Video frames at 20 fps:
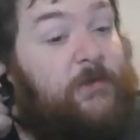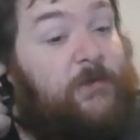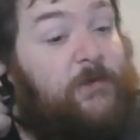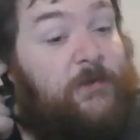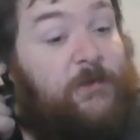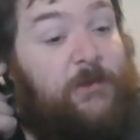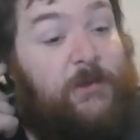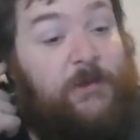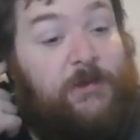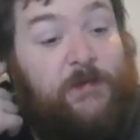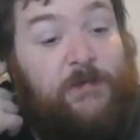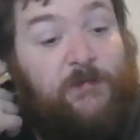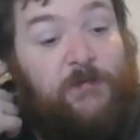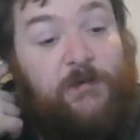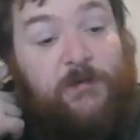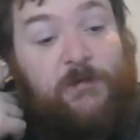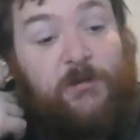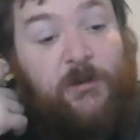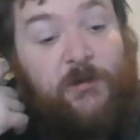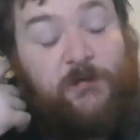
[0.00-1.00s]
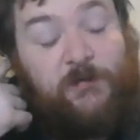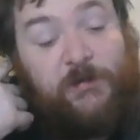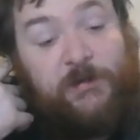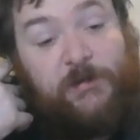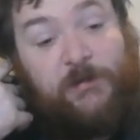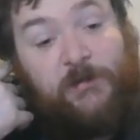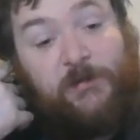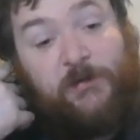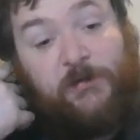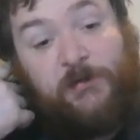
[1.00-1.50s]
So yeah, you've got
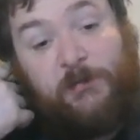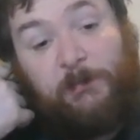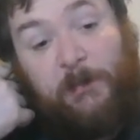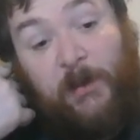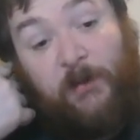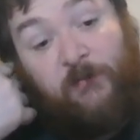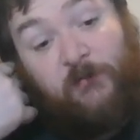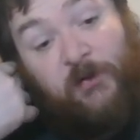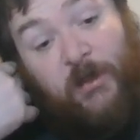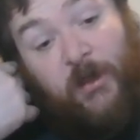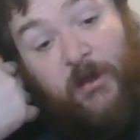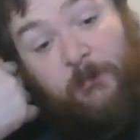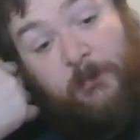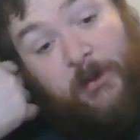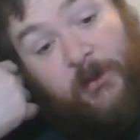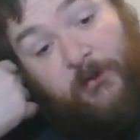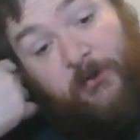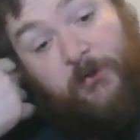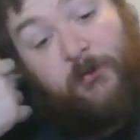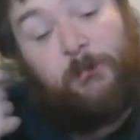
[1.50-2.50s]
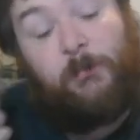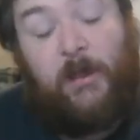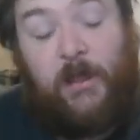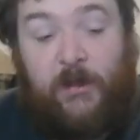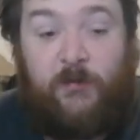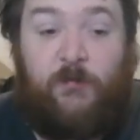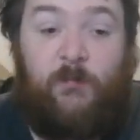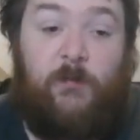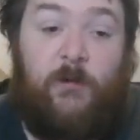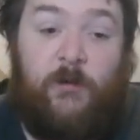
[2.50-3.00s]
Toxin to bounce card back up,
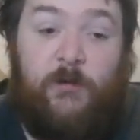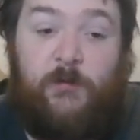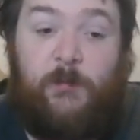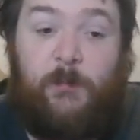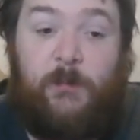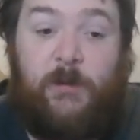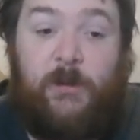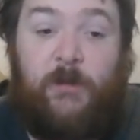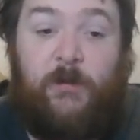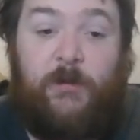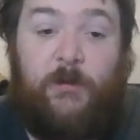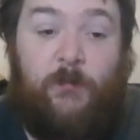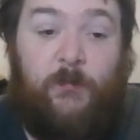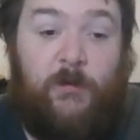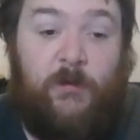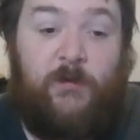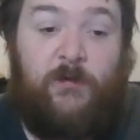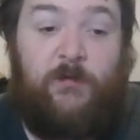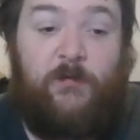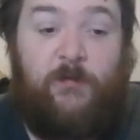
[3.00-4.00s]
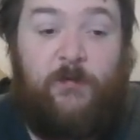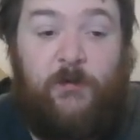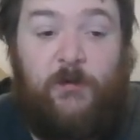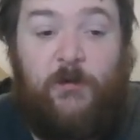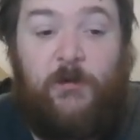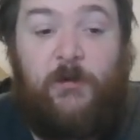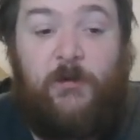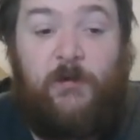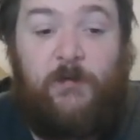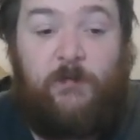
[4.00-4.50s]
Black Swan to play all your ones
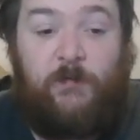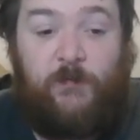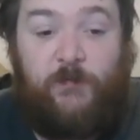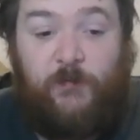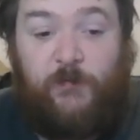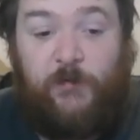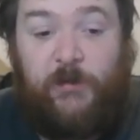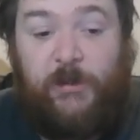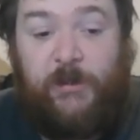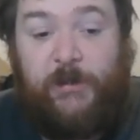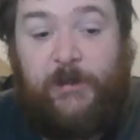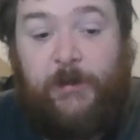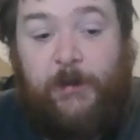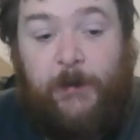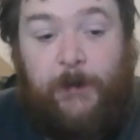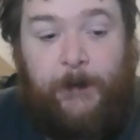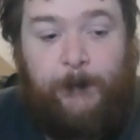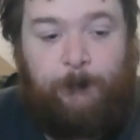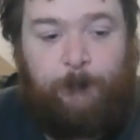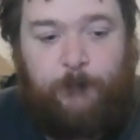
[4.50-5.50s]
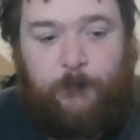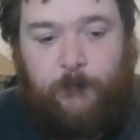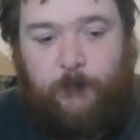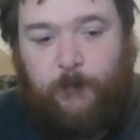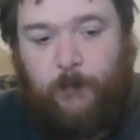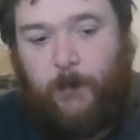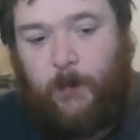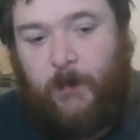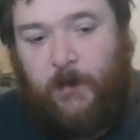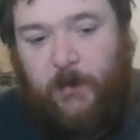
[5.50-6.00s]
free,
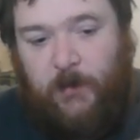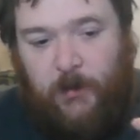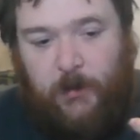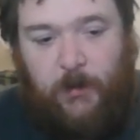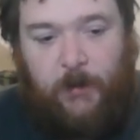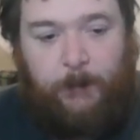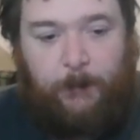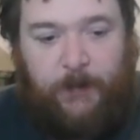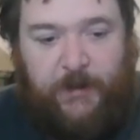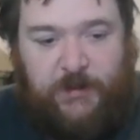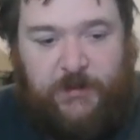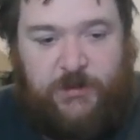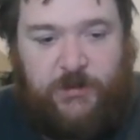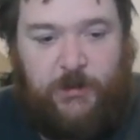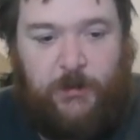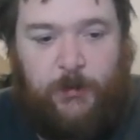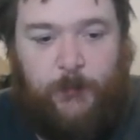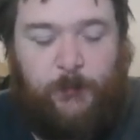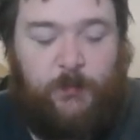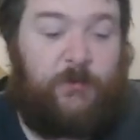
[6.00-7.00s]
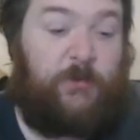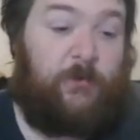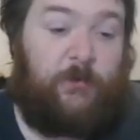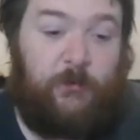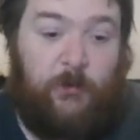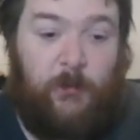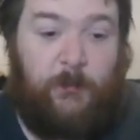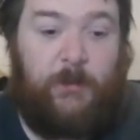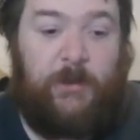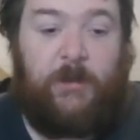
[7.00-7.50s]
Bishop to
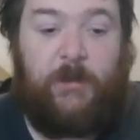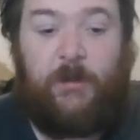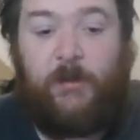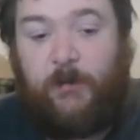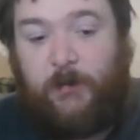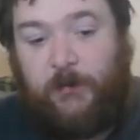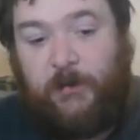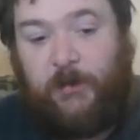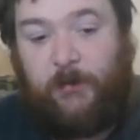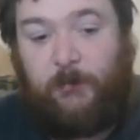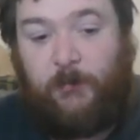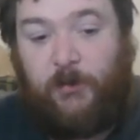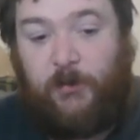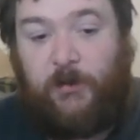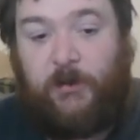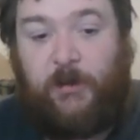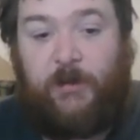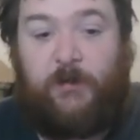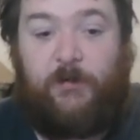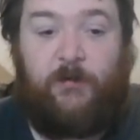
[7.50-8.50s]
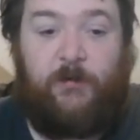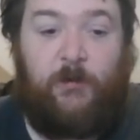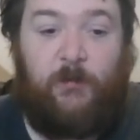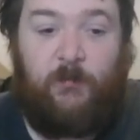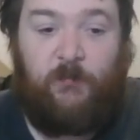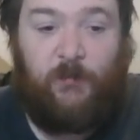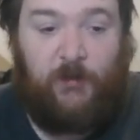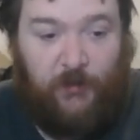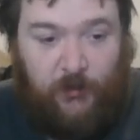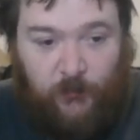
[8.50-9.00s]
grow bigger, Hit Monkey to go
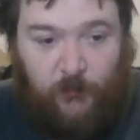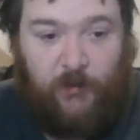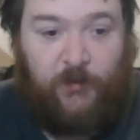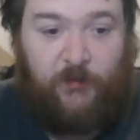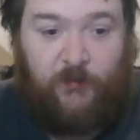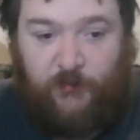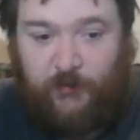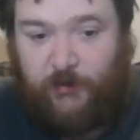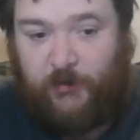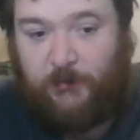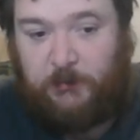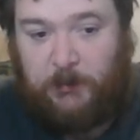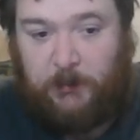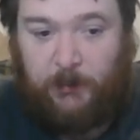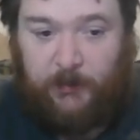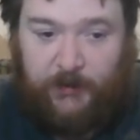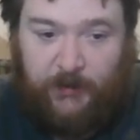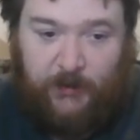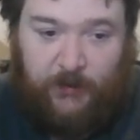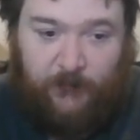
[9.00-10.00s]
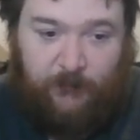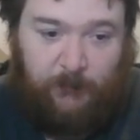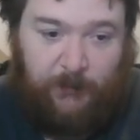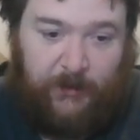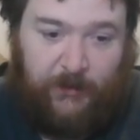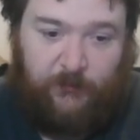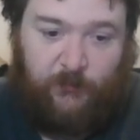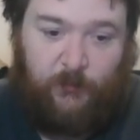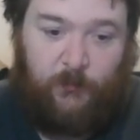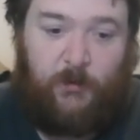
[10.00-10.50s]
with all the ones that you can be playing off
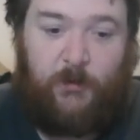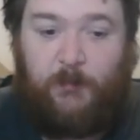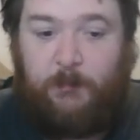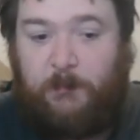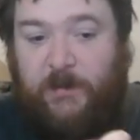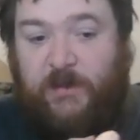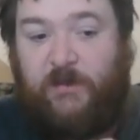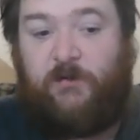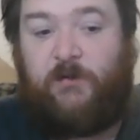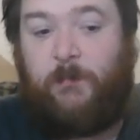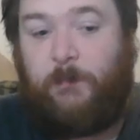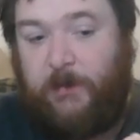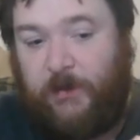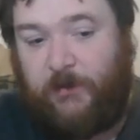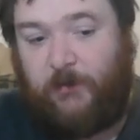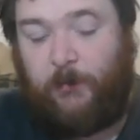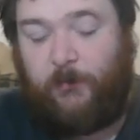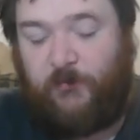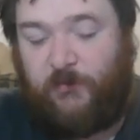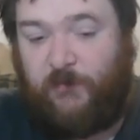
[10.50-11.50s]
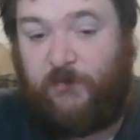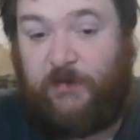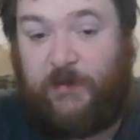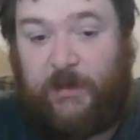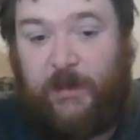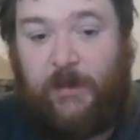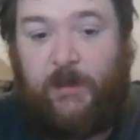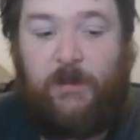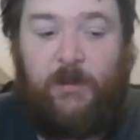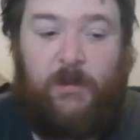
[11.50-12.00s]
Black Swan, Beast to pick up stuff
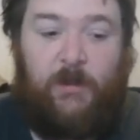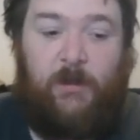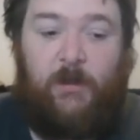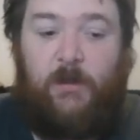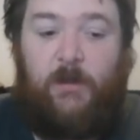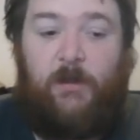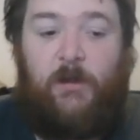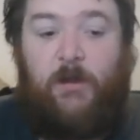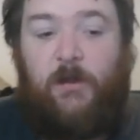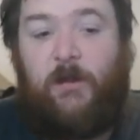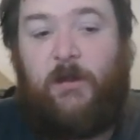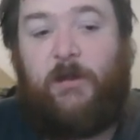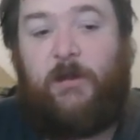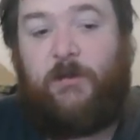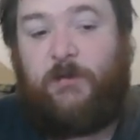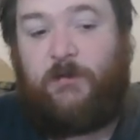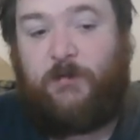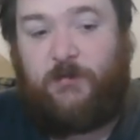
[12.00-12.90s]
again, and